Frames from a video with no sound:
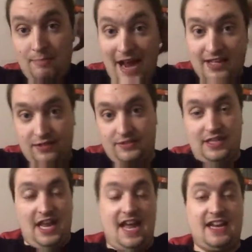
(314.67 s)
back of
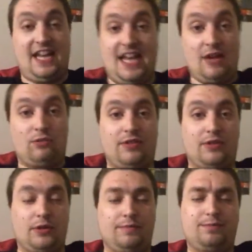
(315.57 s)
the head hit
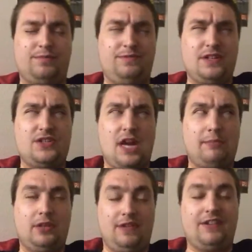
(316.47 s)
with her fist,
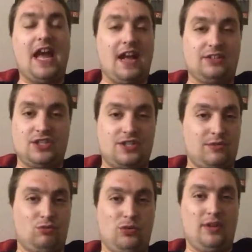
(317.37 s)
I believe. Yeah, just
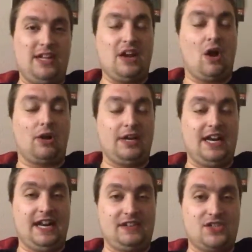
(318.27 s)
a really hard
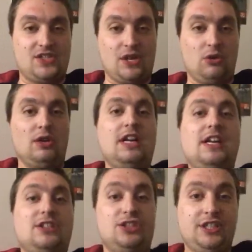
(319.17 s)
hit. So
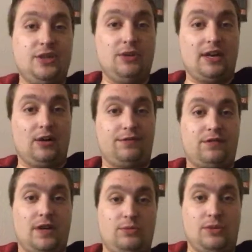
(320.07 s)
she knew that her
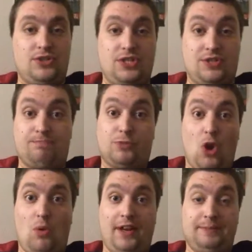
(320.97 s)
friend was just
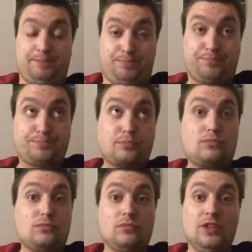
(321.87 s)
going,
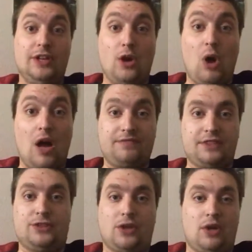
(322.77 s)
you know, off
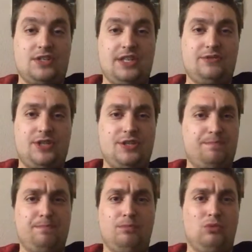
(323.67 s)
the charts, and he was
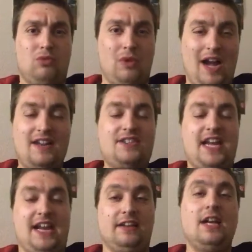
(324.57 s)
just
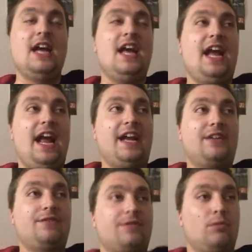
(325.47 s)
ranting.
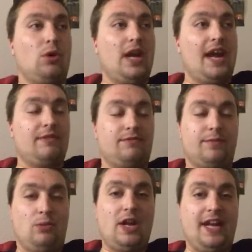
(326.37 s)
And from what
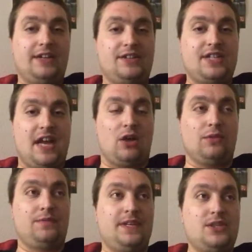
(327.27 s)
I could
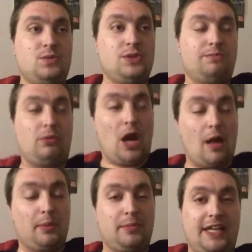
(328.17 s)
tell, this was
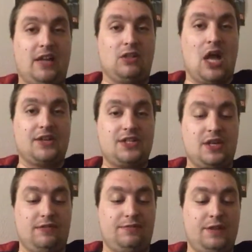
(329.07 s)
probably a lot
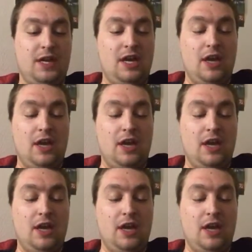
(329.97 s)
of